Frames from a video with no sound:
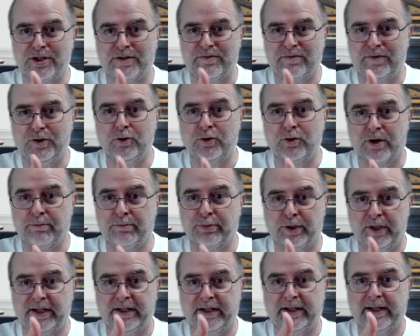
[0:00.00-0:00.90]
view
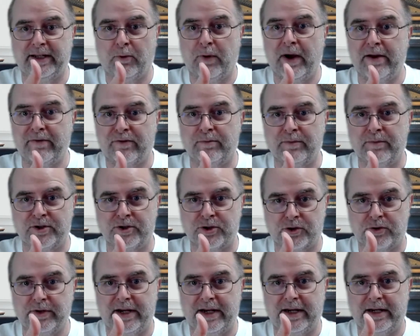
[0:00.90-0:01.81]
completely away from the
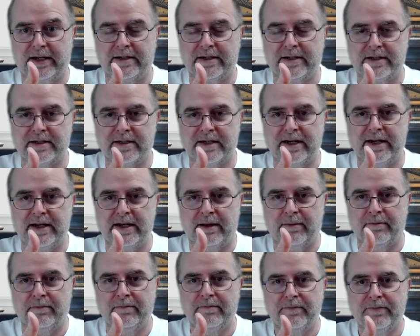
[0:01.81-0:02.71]
screen to see
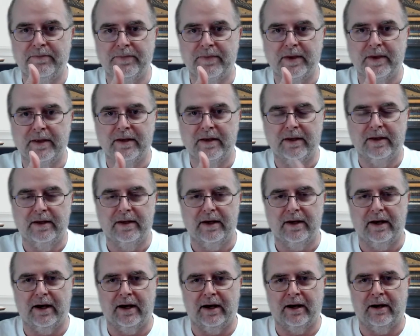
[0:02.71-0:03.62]
them.
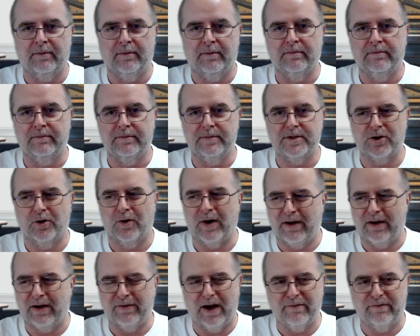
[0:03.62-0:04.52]
So
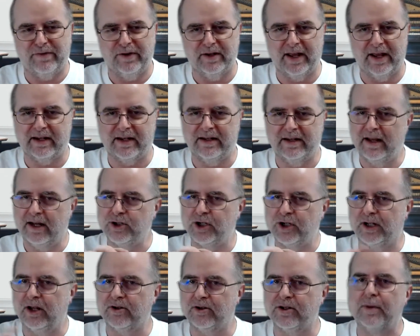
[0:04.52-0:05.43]
I feel like
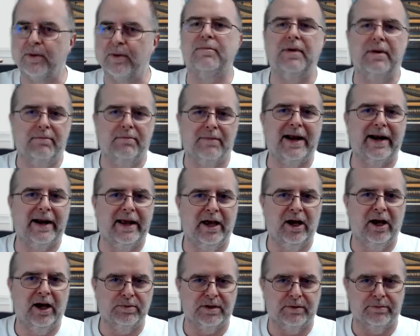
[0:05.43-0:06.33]
nudging those up a bit might have
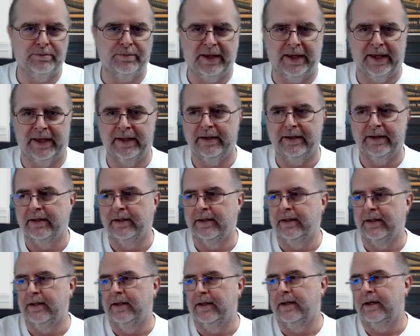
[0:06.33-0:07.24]
helped a bit.
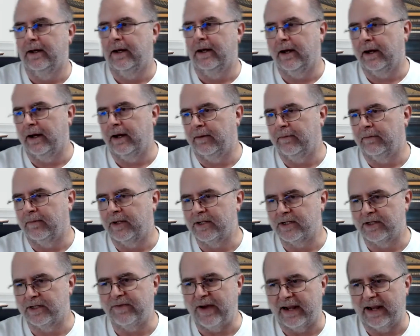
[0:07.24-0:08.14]

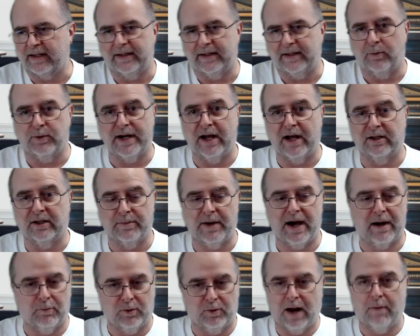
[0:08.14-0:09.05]
Because the fact that they were down at the
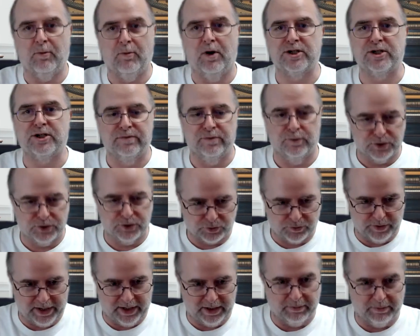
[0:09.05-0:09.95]
bottom when I'm watching full
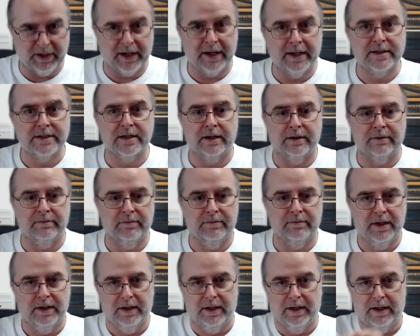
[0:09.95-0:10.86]
screen, I mean, it's a
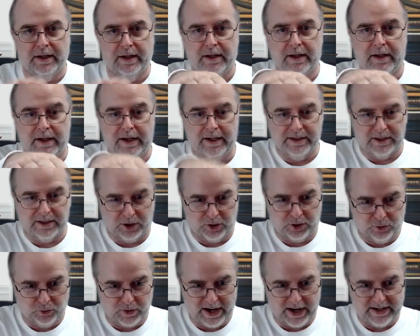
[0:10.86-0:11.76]

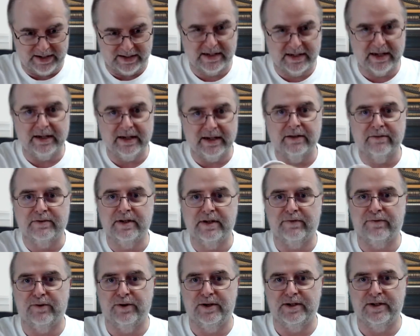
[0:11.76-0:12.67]
great deal of
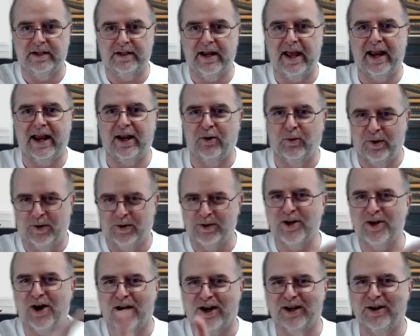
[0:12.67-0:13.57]
difference in angle. We were
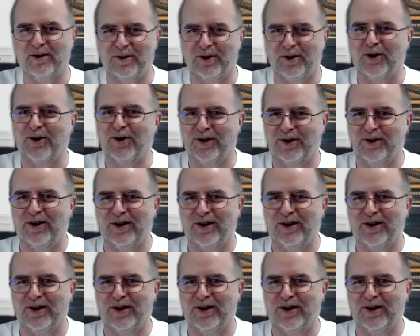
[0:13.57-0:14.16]
talking earlier